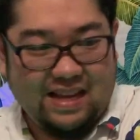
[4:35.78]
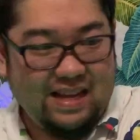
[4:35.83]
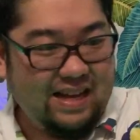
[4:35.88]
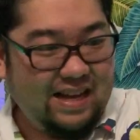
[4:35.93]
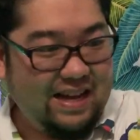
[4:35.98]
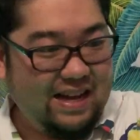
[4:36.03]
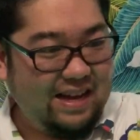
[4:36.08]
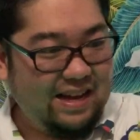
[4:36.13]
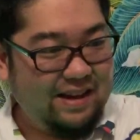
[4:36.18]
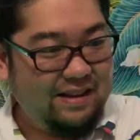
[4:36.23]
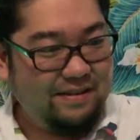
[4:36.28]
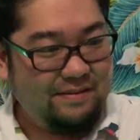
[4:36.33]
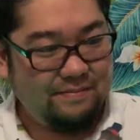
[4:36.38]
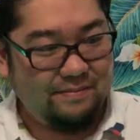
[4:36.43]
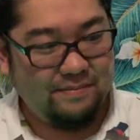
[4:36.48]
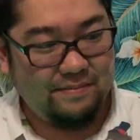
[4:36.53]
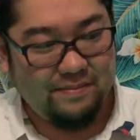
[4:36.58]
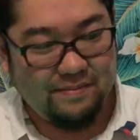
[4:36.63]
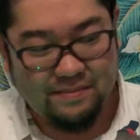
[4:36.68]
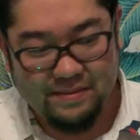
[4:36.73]
uh,
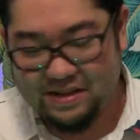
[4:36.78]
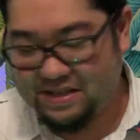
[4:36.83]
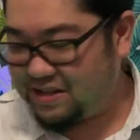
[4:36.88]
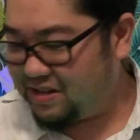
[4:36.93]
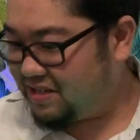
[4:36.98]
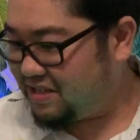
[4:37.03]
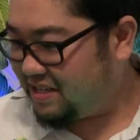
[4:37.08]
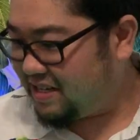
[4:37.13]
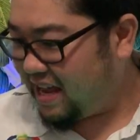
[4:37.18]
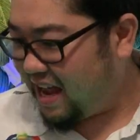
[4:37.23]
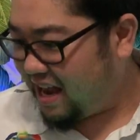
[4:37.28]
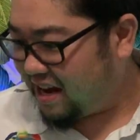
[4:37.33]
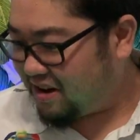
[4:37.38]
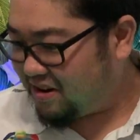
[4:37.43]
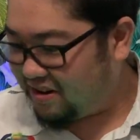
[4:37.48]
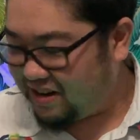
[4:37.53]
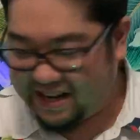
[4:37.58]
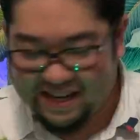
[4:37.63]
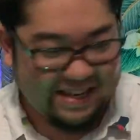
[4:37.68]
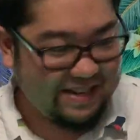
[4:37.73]
Mr. Snack
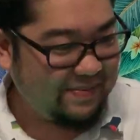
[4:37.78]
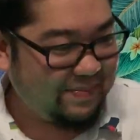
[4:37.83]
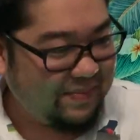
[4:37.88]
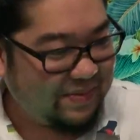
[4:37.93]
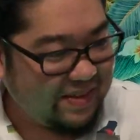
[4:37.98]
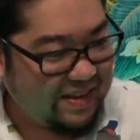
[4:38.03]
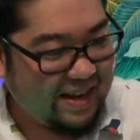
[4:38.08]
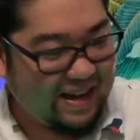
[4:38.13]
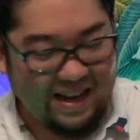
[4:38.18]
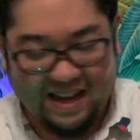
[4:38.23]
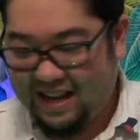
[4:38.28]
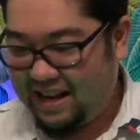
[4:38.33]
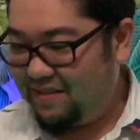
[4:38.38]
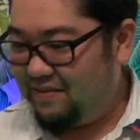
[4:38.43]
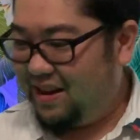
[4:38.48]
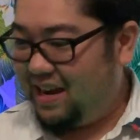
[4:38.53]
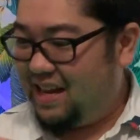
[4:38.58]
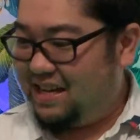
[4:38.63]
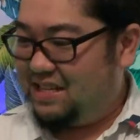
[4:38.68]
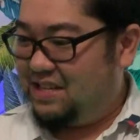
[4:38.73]
Crate, uh, let
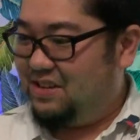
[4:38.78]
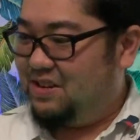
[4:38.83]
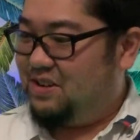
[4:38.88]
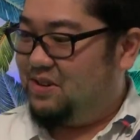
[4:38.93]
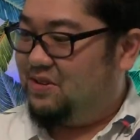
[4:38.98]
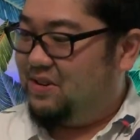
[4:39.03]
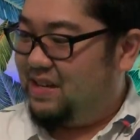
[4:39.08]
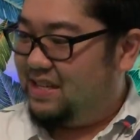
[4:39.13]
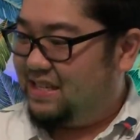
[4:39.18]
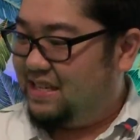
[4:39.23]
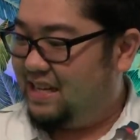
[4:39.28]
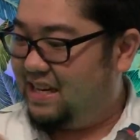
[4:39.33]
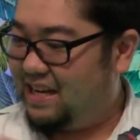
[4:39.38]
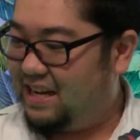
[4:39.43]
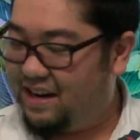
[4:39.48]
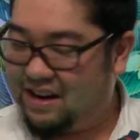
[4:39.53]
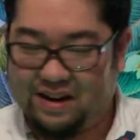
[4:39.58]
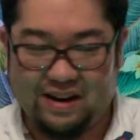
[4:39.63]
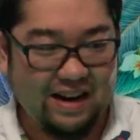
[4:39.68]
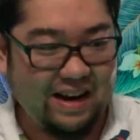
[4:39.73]
me ask you a question
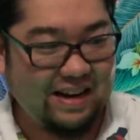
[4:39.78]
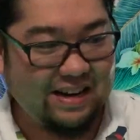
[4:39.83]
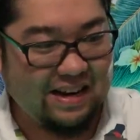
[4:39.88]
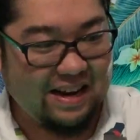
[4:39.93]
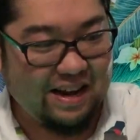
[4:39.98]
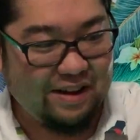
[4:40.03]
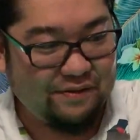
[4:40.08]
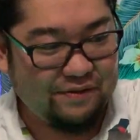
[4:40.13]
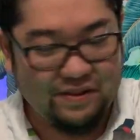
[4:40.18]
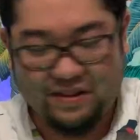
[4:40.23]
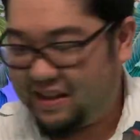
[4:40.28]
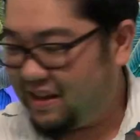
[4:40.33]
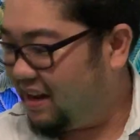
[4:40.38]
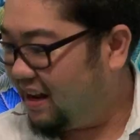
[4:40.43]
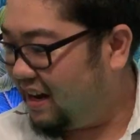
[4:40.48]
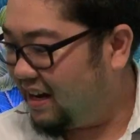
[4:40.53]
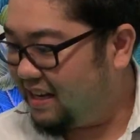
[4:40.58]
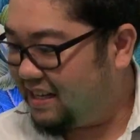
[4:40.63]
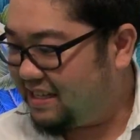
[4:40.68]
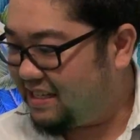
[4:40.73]
here and uh, for the
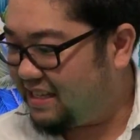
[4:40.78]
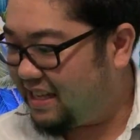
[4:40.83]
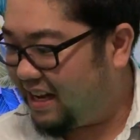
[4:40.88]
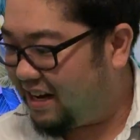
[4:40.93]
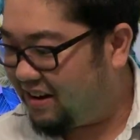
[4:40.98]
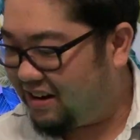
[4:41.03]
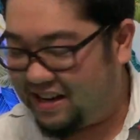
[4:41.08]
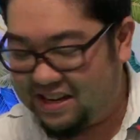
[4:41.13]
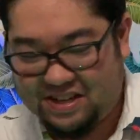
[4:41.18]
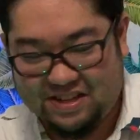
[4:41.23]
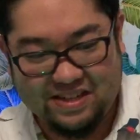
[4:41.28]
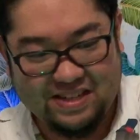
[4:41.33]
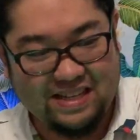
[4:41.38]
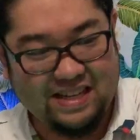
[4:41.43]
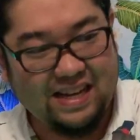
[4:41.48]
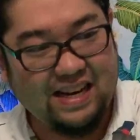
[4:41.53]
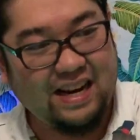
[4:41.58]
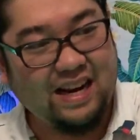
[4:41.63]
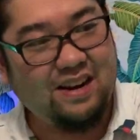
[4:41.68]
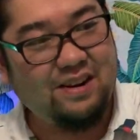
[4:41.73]
audience that are
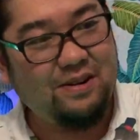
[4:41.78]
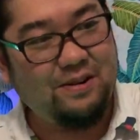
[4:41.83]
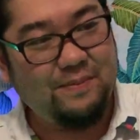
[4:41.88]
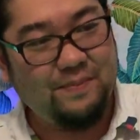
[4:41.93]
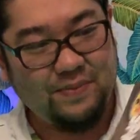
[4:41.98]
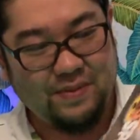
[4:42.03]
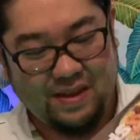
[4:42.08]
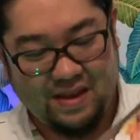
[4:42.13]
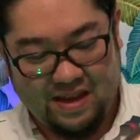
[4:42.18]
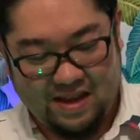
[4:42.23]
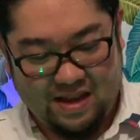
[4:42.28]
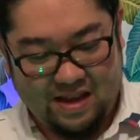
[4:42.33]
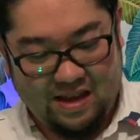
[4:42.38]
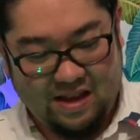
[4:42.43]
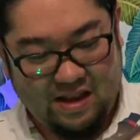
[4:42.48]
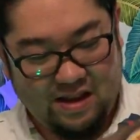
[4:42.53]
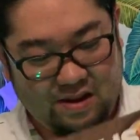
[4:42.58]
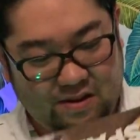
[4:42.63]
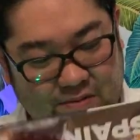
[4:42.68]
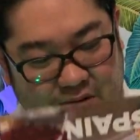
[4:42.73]
interested at home.
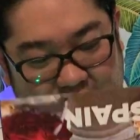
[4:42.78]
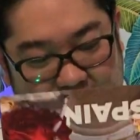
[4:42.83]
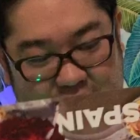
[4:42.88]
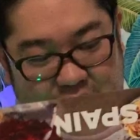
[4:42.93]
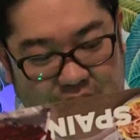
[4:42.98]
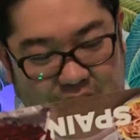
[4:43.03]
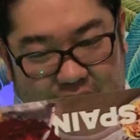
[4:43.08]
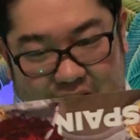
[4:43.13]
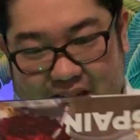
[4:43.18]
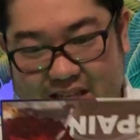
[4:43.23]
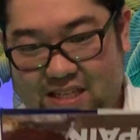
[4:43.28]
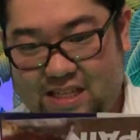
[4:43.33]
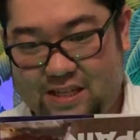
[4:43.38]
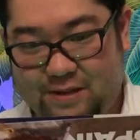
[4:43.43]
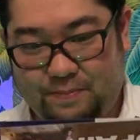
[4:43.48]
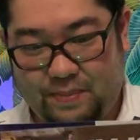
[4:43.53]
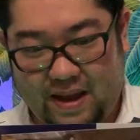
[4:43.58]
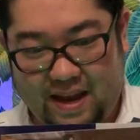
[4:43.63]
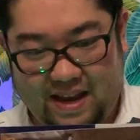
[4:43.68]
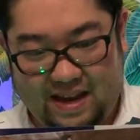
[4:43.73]
When you were in
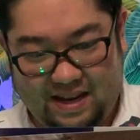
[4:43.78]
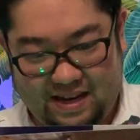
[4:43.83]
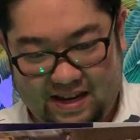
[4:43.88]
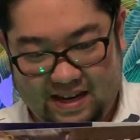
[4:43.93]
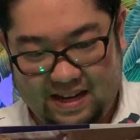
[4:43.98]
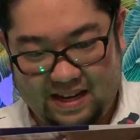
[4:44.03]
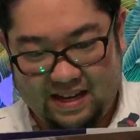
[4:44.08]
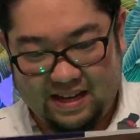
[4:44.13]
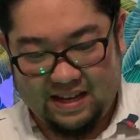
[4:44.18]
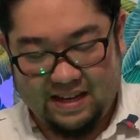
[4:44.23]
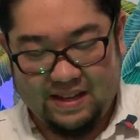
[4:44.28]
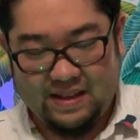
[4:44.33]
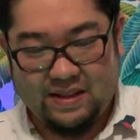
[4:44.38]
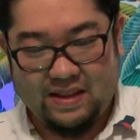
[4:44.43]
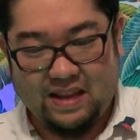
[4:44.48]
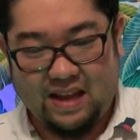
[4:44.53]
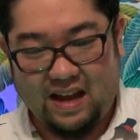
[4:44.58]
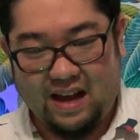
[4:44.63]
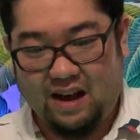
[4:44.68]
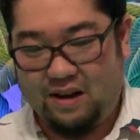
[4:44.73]
Spain,
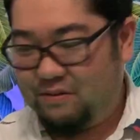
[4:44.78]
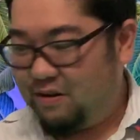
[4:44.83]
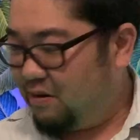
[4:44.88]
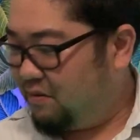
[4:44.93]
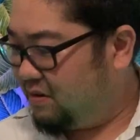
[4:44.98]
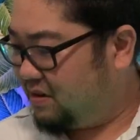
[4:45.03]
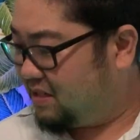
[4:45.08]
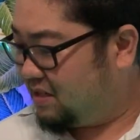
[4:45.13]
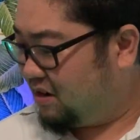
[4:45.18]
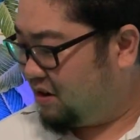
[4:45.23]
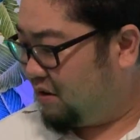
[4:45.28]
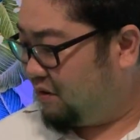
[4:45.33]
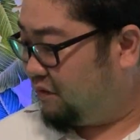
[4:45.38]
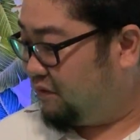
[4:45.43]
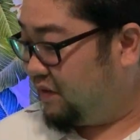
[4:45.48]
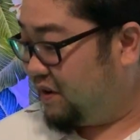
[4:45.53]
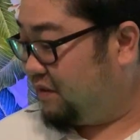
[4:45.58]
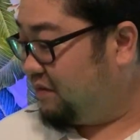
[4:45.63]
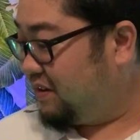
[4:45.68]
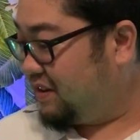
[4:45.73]
uh, what was your
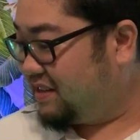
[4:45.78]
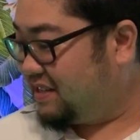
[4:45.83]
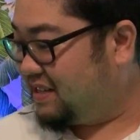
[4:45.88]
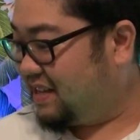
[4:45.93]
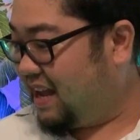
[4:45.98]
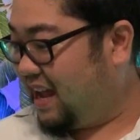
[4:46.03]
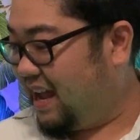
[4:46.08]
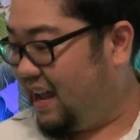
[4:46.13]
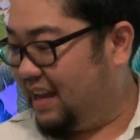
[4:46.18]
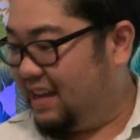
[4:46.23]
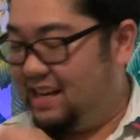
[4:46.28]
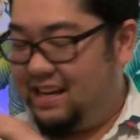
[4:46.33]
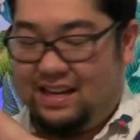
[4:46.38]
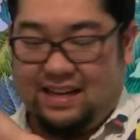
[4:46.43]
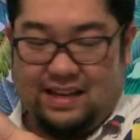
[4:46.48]
favorite snack?